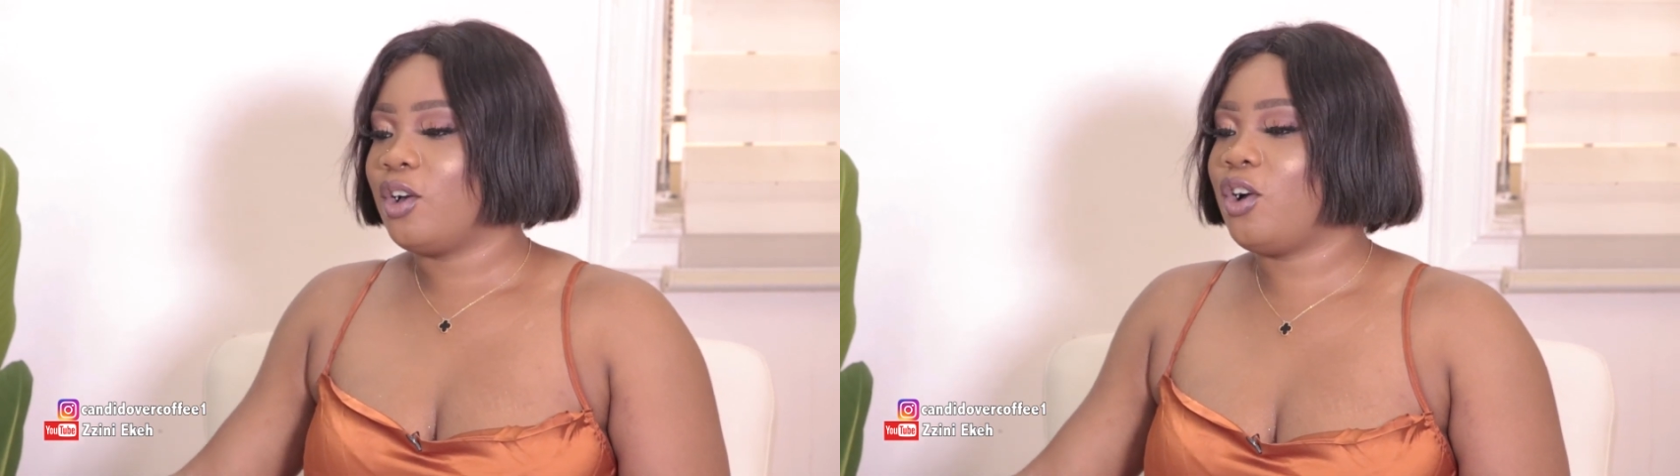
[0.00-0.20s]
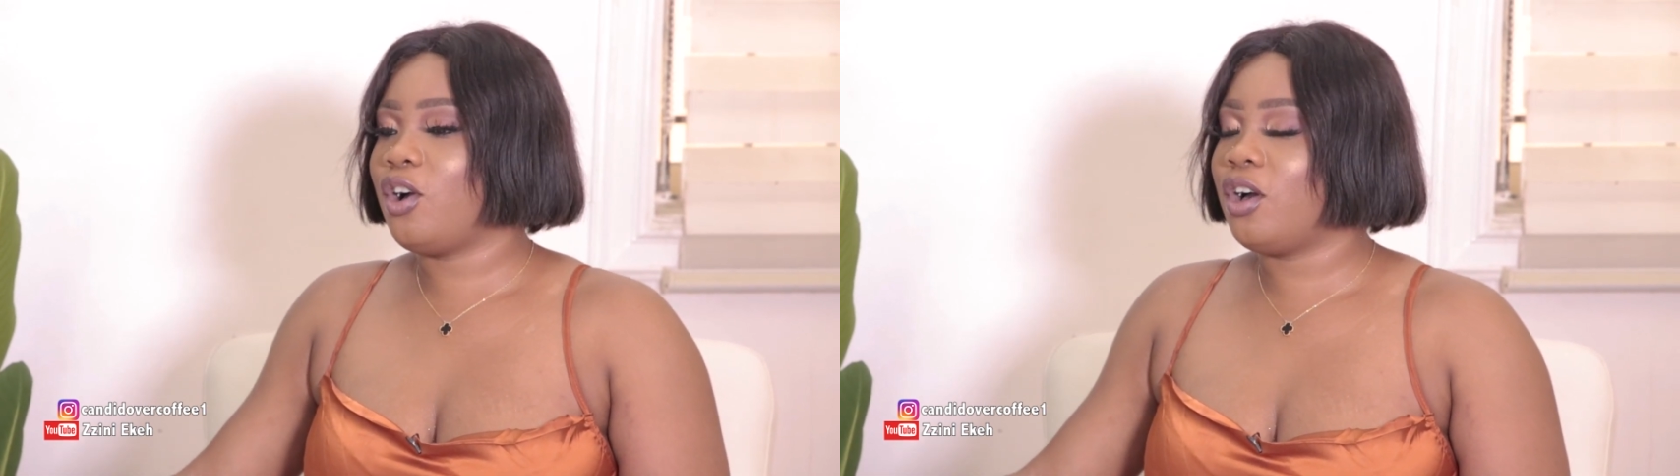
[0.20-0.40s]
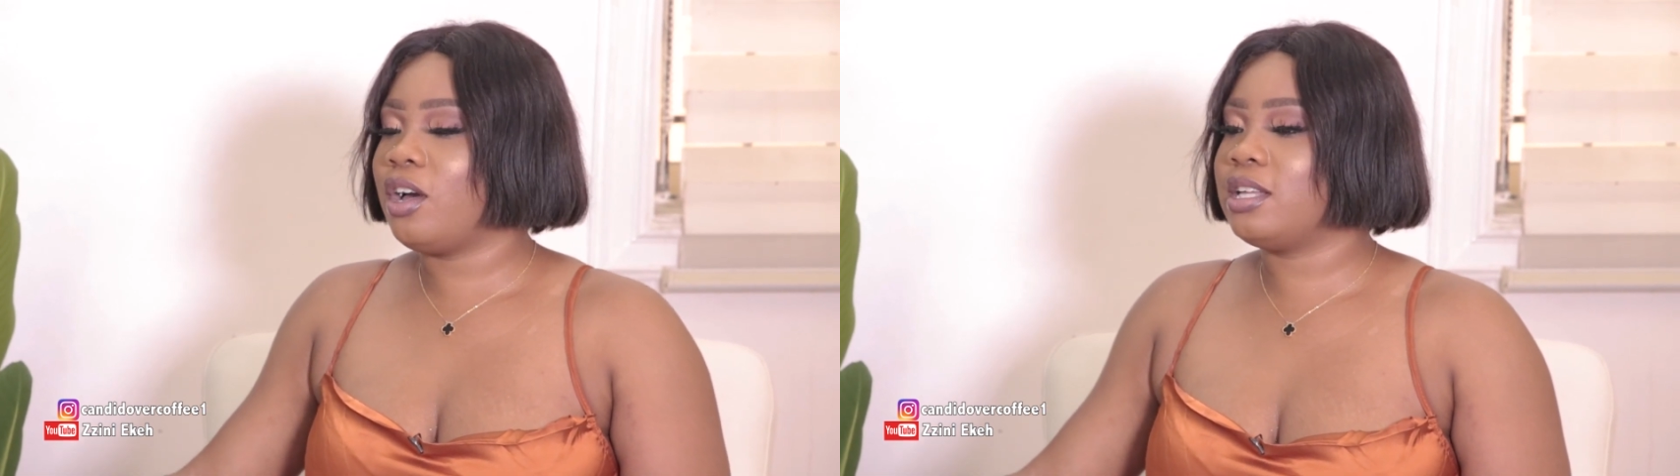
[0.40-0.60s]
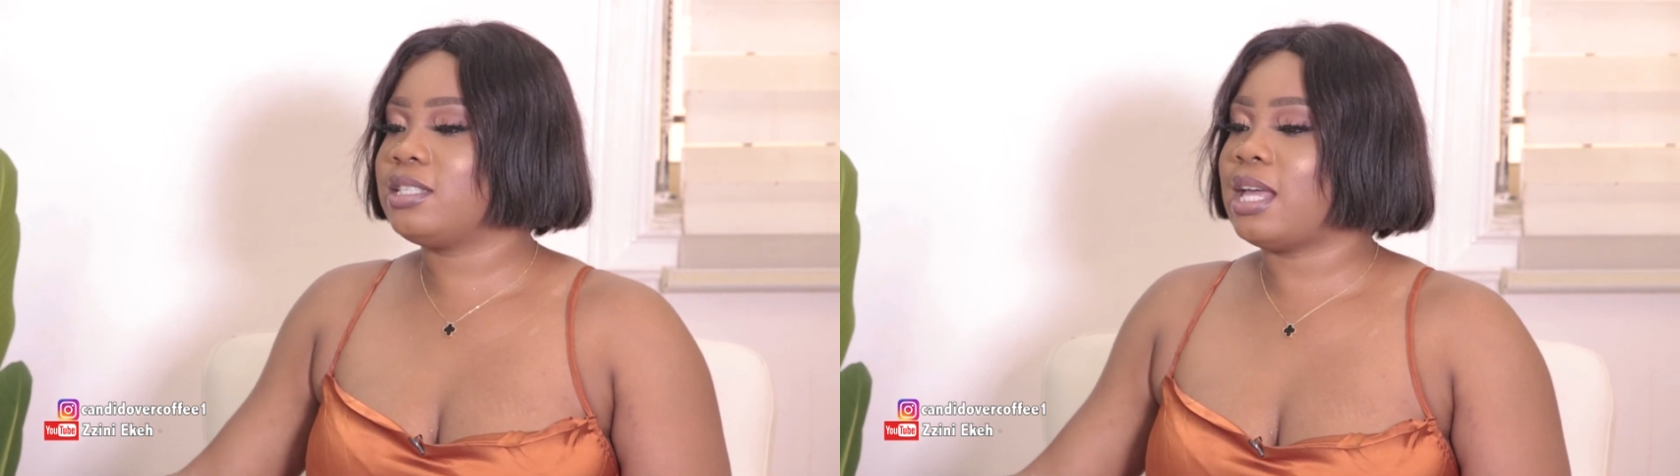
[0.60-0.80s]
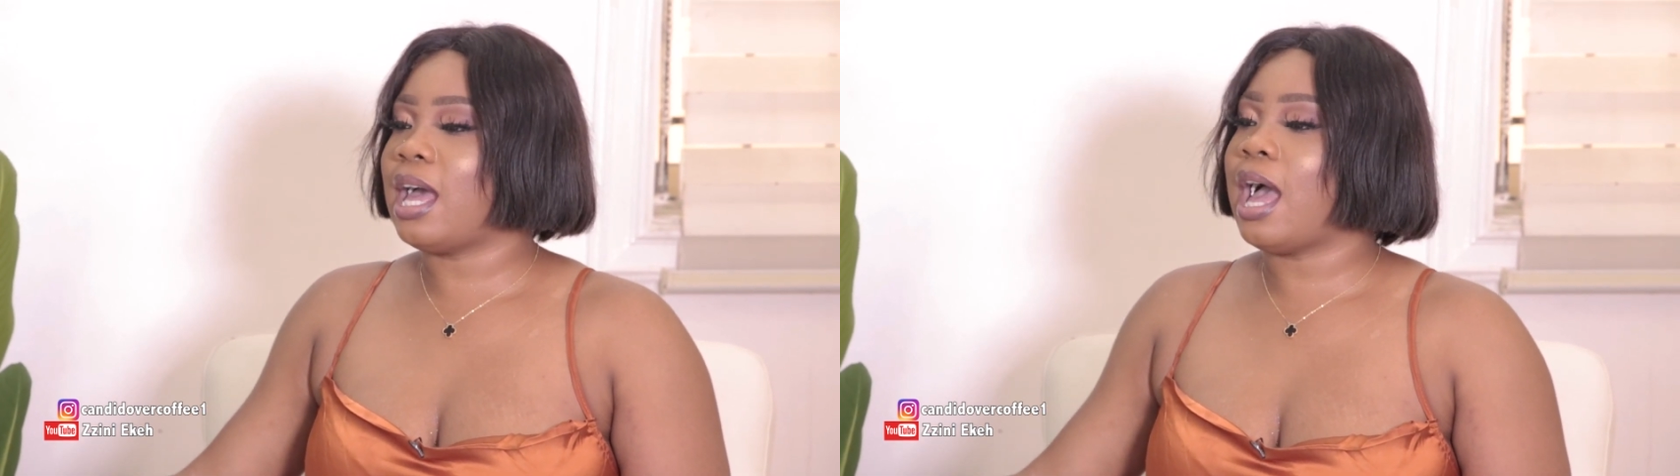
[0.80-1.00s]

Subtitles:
cause,